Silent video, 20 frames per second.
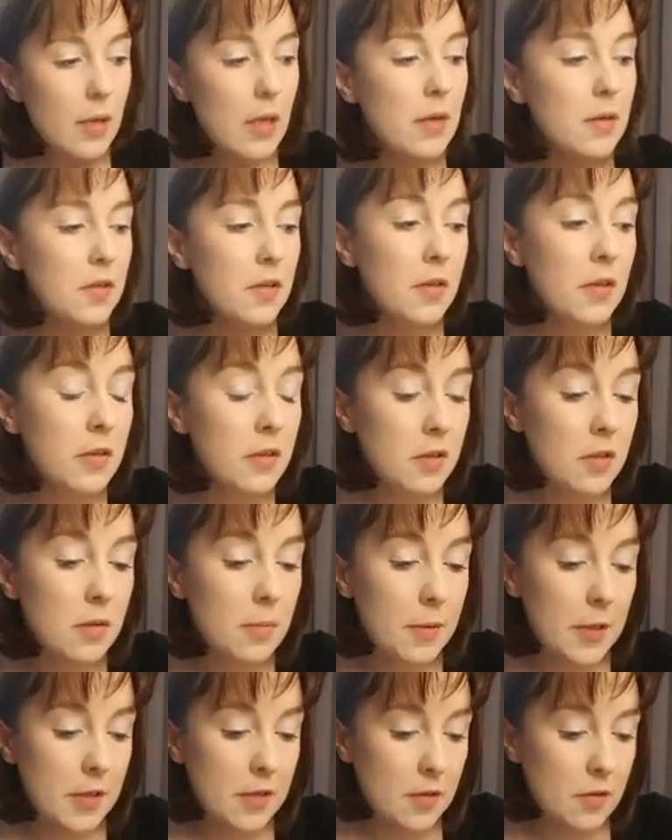So those are the
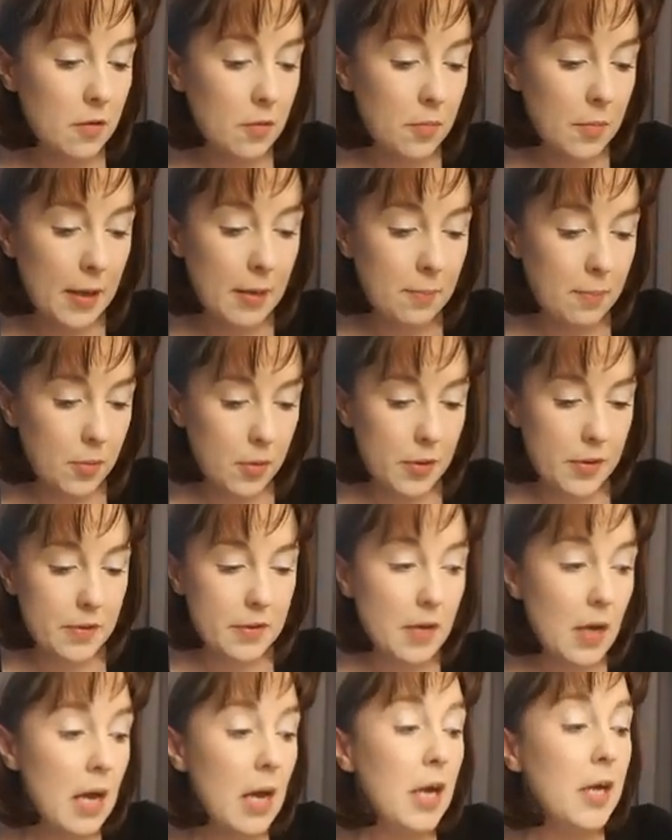personal pain points.
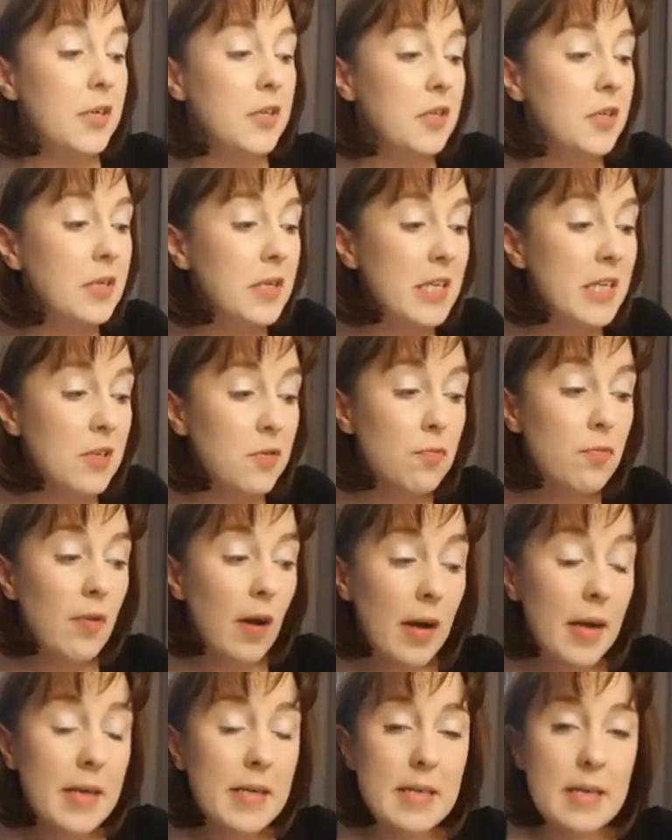So you need to
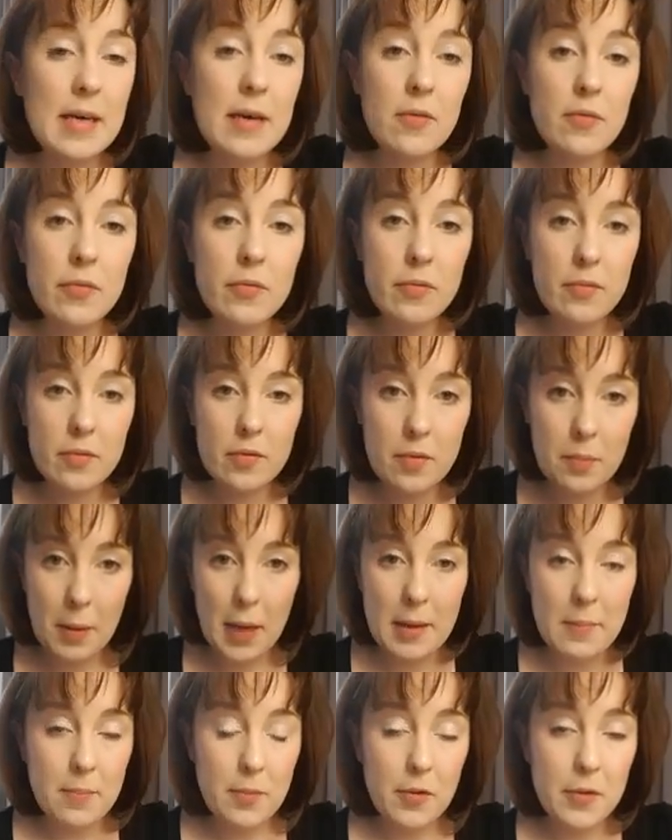write down the
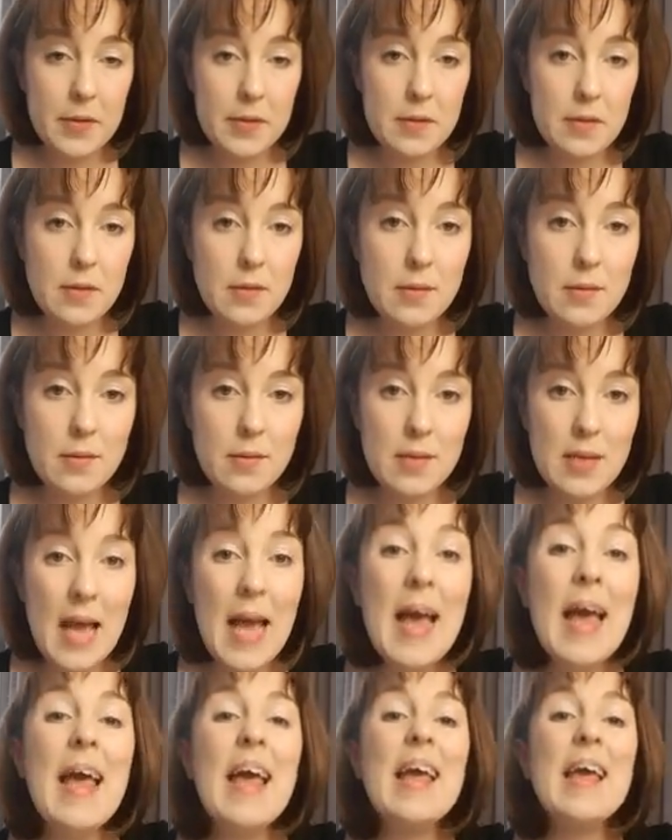pain points.
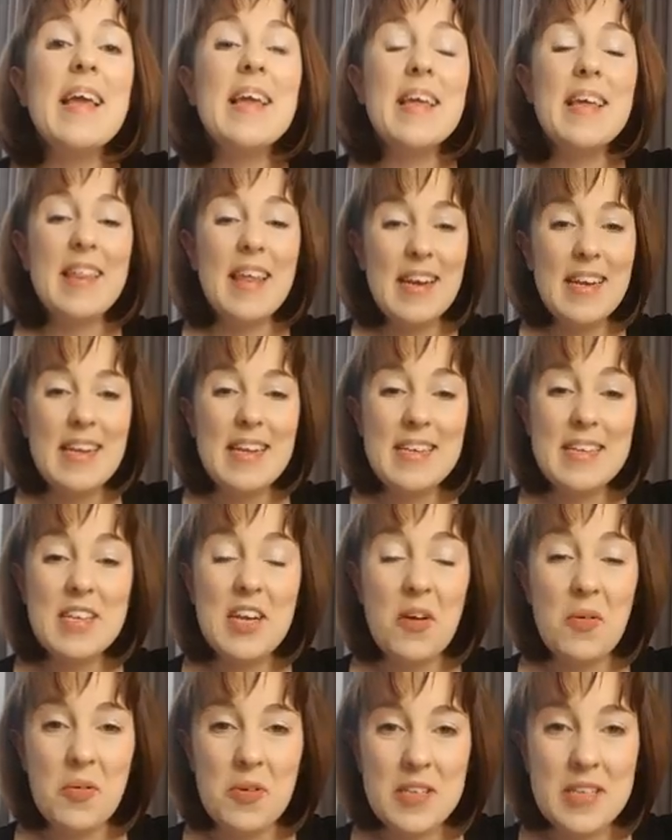You then need to
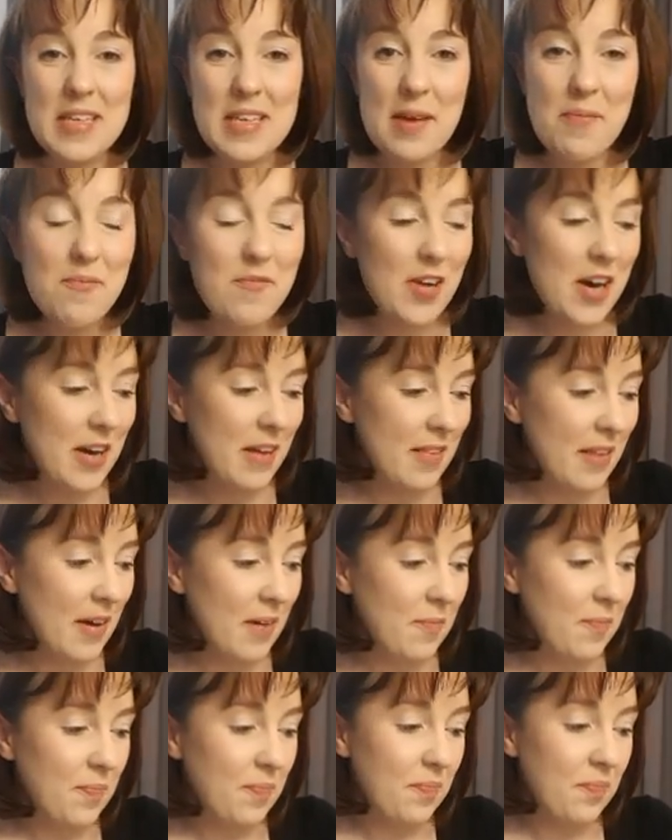go one step further.
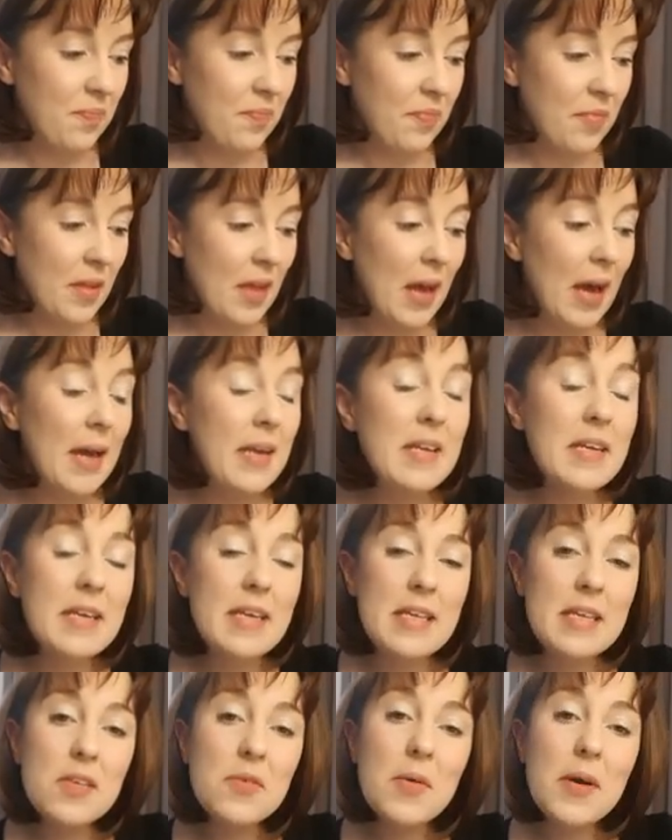And you
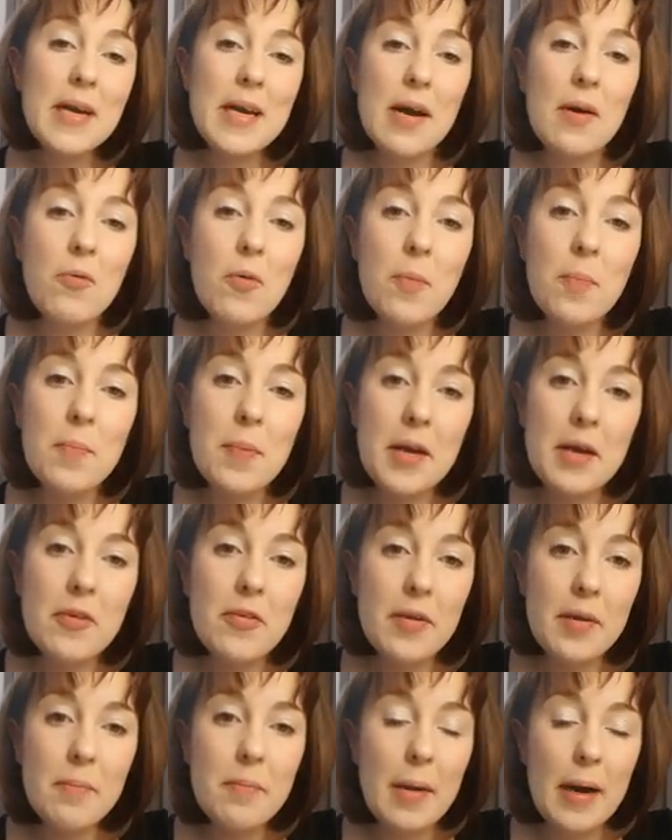need to work out what bigger
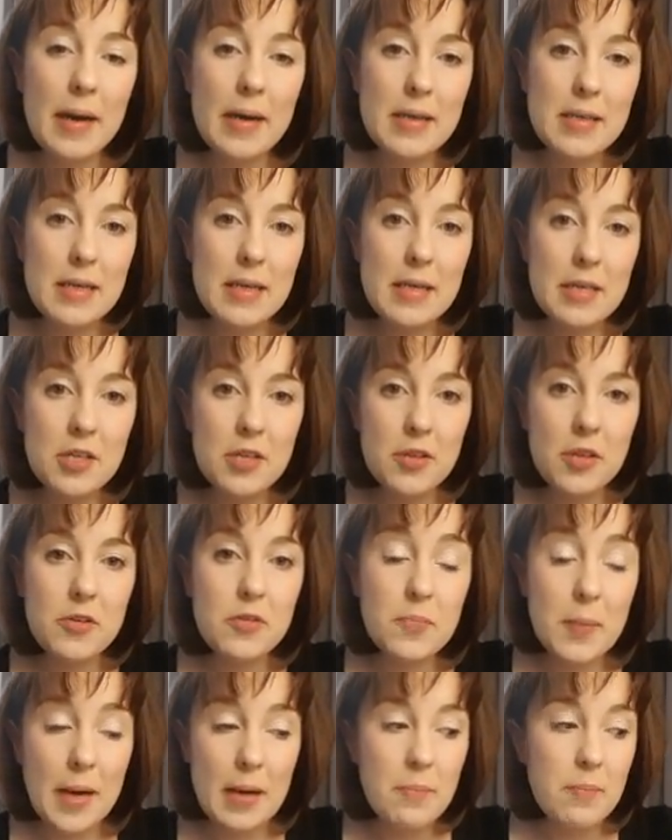impact each of those
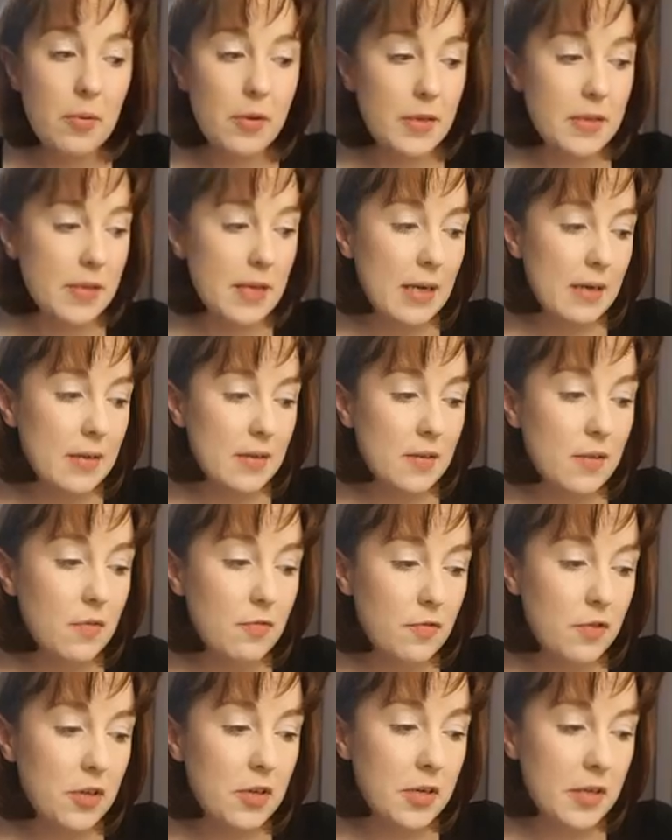pain points has
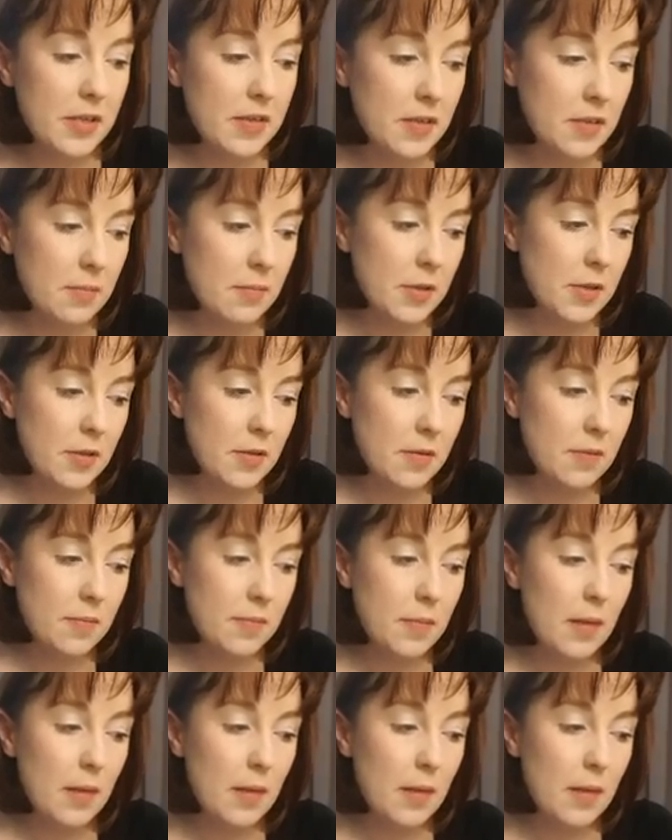for your customers.